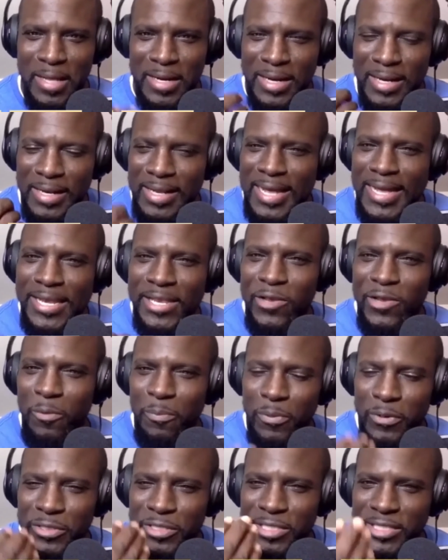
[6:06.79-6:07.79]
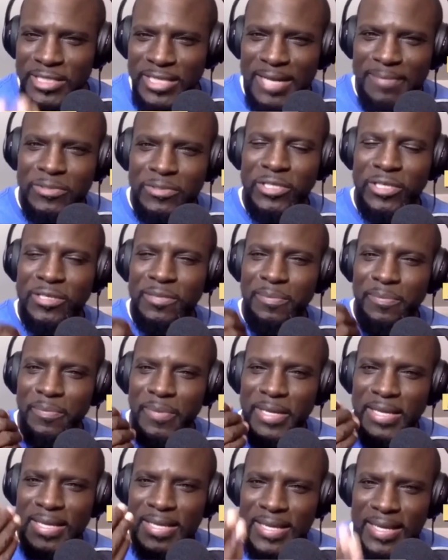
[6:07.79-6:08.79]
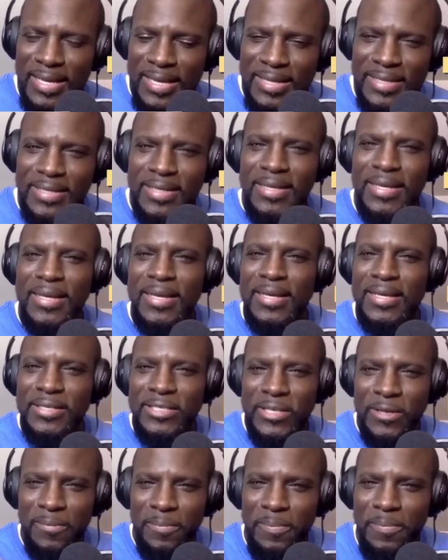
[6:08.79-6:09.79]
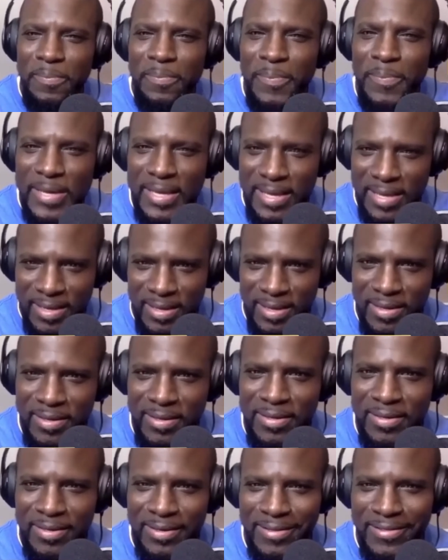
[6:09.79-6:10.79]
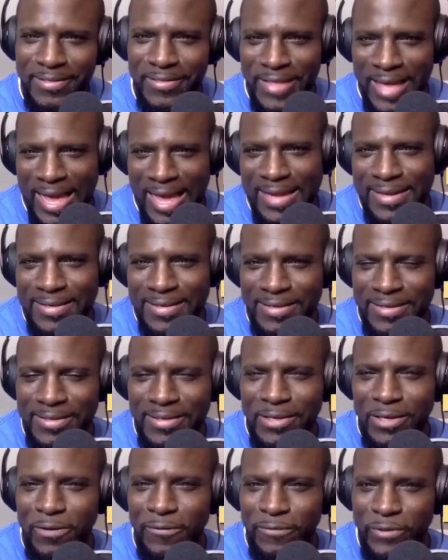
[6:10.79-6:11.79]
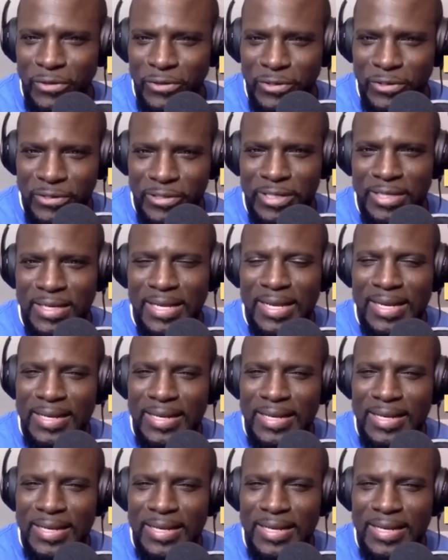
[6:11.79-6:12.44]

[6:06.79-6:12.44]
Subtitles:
Let your perception begin to be that of good.